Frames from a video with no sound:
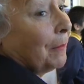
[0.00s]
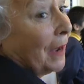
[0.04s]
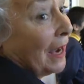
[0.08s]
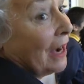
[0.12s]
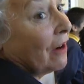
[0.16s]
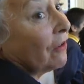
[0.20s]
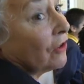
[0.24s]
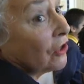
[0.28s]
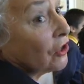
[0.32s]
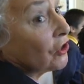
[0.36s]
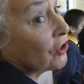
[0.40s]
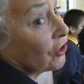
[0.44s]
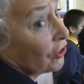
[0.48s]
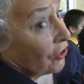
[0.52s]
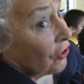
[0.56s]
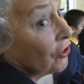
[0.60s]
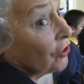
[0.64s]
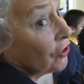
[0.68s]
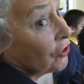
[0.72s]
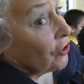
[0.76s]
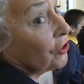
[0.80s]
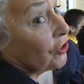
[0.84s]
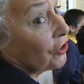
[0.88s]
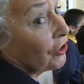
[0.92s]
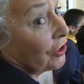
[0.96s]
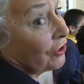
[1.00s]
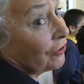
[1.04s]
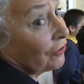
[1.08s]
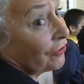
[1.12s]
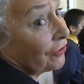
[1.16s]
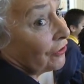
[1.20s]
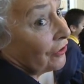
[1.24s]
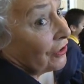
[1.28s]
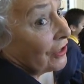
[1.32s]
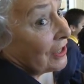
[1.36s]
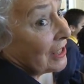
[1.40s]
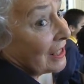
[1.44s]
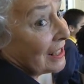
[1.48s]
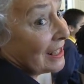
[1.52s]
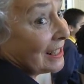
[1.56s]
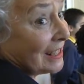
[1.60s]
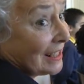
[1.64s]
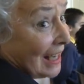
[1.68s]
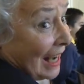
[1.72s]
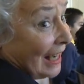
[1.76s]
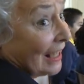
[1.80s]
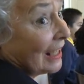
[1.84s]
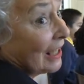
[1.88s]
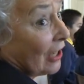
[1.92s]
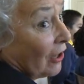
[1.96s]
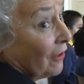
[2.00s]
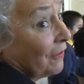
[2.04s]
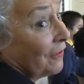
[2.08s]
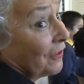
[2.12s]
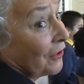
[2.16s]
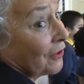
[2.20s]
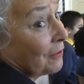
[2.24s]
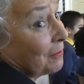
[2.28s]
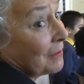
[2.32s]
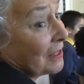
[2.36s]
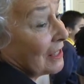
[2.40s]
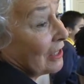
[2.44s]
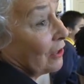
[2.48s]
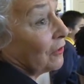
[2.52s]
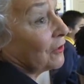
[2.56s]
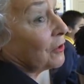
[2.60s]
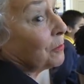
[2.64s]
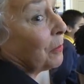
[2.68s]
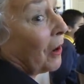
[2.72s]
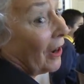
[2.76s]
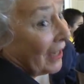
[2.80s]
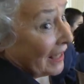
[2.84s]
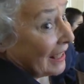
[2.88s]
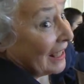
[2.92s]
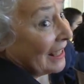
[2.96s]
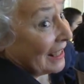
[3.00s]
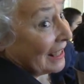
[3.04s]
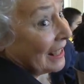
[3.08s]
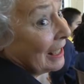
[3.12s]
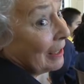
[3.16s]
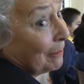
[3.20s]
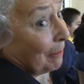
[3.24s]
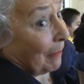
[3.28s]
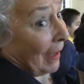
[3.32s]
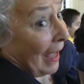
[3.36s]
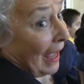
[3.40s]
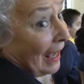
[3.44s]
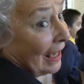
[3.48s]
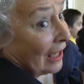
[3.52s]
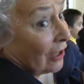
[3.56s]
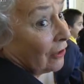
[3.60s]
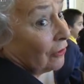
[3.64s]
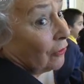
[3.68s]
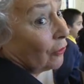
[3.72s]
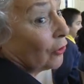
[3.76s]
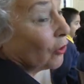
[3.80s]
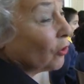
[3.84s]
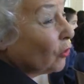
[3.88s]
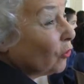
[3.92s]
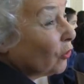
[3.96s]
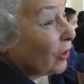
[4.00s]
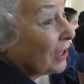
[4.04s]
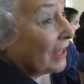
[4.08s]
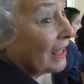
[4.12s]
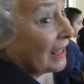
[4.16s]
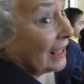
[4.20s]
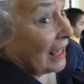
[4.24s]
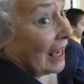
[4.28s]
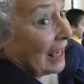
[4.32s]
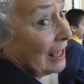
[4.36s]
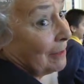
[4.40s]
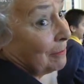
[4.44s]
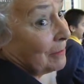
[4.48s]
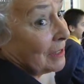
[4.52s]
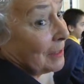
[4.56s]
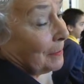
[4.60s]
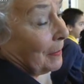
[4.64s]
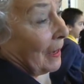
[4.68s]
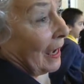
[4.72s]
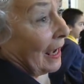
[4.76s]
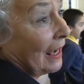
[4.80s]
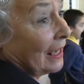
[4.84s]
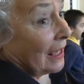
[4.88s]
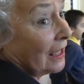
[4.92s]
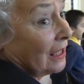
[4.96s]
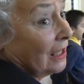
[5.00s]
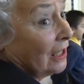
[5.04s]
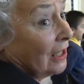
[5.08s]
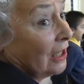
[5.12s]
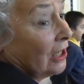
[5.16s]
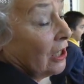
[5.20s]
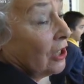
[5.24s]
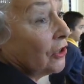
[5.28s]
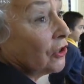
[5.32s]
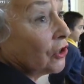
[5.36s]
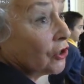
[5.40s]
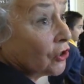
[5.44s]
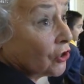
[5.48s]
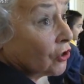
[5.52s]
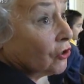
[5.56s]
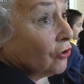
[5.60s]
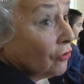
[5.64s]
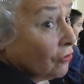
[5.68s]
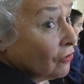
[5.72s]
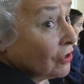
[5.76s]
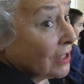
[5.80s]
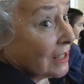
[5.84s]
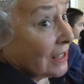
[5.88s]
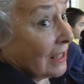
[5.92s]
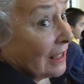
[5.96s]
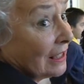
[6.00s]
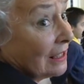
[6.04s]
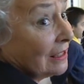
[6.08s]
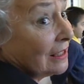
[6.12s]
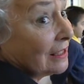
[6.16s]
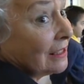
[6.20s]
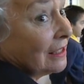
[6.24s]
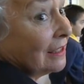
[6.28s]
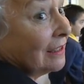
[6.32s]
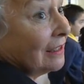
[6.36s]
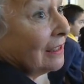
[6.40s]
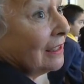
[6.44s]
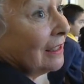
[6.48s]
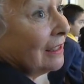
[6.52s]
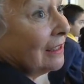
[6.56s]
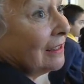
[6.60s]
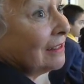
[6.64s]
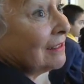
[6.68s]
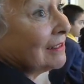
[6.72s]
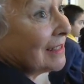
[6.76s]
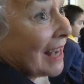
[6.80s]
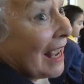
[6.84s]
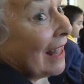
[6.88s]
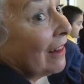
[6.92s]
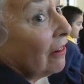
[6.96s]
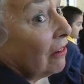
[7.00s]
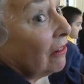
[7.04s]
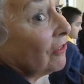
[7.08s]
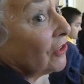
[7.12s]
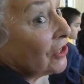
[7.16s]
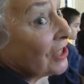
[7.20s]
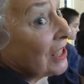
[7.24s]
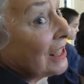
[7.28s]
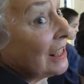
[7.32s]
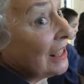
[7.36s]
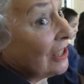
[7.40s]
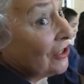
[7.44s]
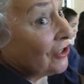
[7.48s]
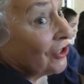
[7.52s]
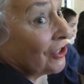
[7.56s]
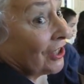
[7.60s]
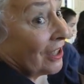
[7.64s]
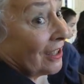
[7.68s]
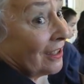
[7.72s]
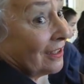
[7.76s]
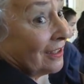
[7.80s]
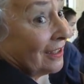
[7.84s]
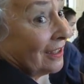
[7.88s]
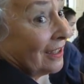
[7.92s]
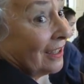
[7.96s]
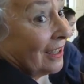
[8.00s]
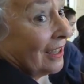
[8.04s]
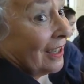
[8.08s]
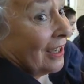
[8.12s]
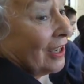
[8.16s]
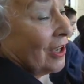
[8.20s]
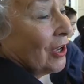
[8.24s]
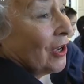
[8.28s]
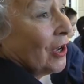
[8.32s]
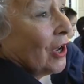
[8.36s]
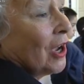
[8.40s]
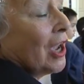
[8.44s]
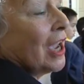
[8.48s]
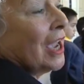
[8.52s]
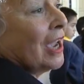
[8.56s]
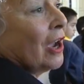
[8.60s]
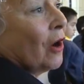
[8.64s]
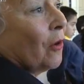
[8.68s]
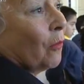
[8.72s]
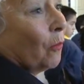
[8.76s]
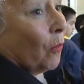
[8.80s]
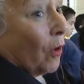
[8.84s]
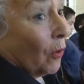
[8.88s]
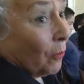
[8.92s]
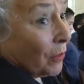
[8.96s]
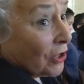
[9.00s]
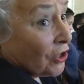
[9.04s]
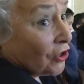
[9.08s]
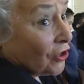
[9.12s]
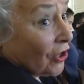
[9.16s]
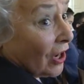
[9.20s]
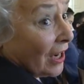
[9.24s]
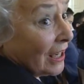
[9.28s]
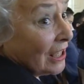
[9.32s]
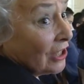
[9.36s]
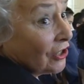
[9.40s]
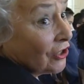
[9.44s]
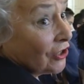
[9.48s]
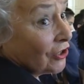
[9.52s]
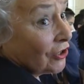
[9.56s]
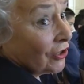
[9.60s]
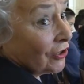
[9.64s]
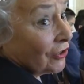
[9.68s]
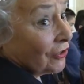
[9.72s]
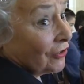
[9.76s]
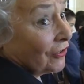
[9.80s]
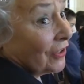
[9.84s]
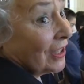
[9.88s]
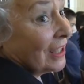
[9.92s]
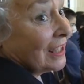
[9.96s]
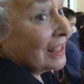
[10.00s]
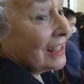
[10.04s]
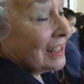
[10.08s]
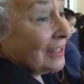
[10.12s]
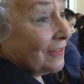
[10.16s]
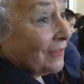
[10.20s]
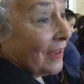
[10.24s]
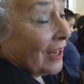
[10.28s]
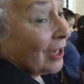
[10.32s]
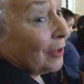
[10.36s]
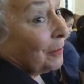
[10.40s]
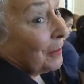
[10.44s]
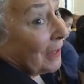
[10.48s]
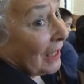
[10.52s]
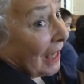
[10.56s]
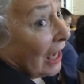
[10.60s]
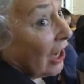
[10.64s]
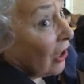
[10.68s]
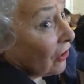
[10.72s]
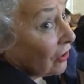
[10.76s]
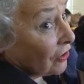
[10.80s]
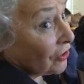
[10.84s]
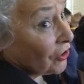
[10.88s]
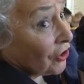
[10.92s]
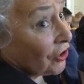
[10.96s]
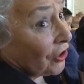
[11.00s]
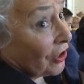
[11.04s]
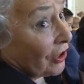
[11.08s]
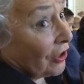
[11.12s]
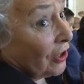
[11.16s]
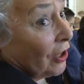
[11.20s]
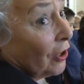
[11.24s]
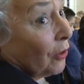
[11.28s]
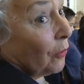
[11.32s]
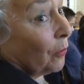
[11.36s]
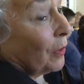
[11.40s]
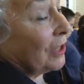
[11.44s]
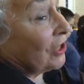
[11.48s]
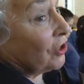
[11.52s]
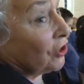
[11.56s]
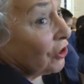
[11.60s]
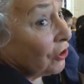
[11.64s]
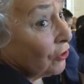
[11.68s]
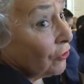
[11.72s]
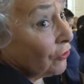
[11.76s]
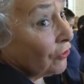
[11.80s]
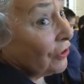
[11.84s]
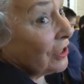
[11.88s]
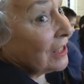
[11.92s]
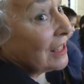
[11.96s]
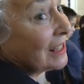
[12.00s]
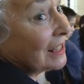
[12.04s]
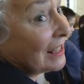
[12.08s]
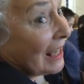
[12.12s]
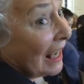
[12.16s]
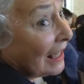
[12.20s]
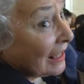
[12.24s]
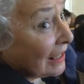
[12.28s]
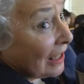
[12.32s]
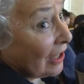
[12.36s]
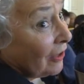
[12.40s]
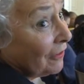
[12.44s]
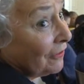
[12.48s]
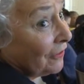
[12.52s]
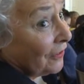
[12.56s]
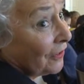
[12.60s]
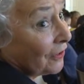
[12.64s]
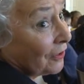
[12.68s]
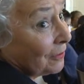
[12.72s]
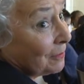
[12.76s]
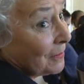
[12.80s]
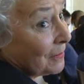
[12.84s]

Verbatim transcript: Parents urge children to stand up for themselves by kicking back or calling names back. The school says, tell the teacher. What we're trying to do is develop a culture where children stand up for